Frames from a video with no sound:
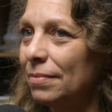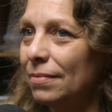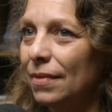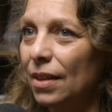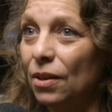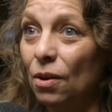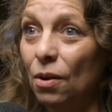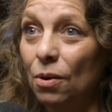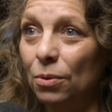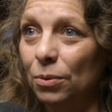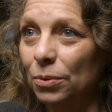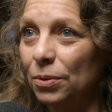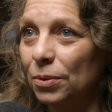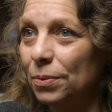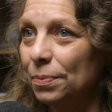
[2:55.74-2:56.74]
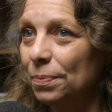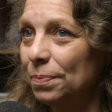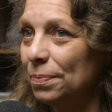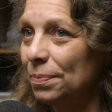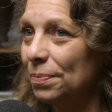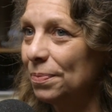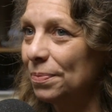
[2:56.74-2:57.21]
and hold.
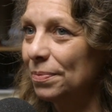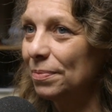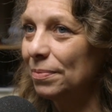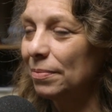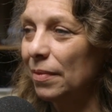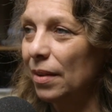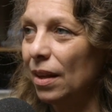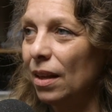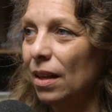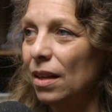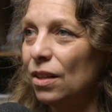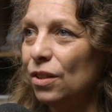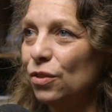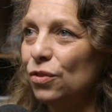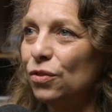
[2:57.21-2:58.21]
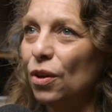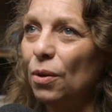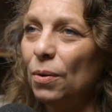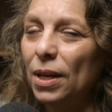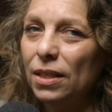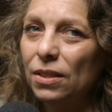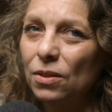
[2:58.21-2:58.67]
So
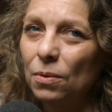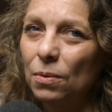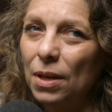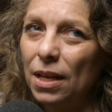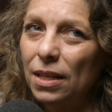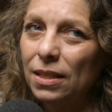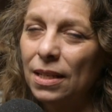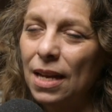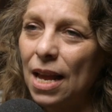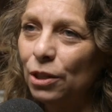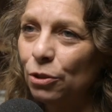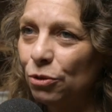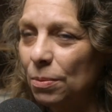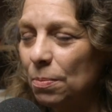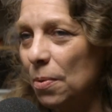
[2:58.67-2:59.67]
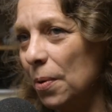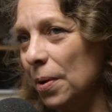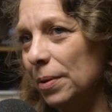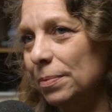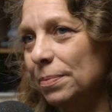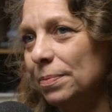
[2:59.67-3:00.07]
it's an entry point.